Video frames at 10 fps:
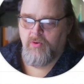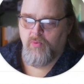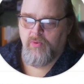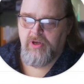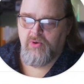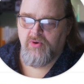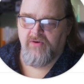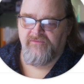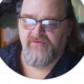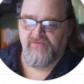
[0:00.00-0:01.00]
when we go to
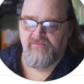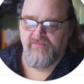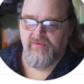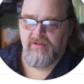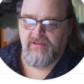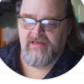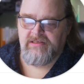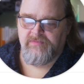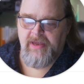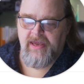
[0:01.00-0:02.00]
our film
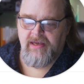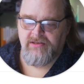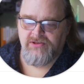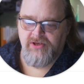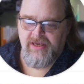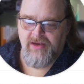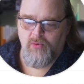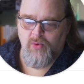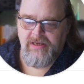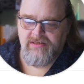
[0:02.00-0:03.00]
list page, you can't
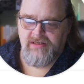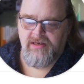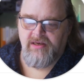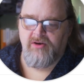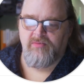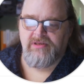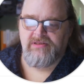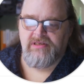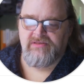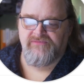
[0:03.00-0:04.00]
quite see it here, but it
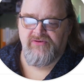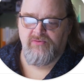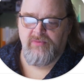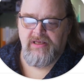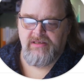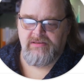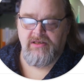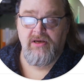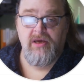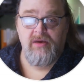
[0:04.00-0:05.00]
says film
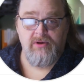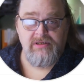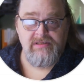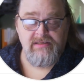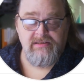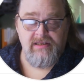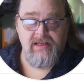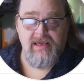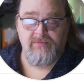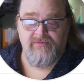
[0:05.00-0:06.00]
list because that's the
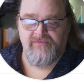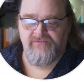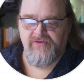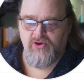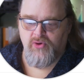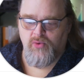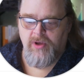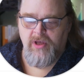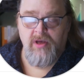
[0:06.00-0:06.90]
name of the view.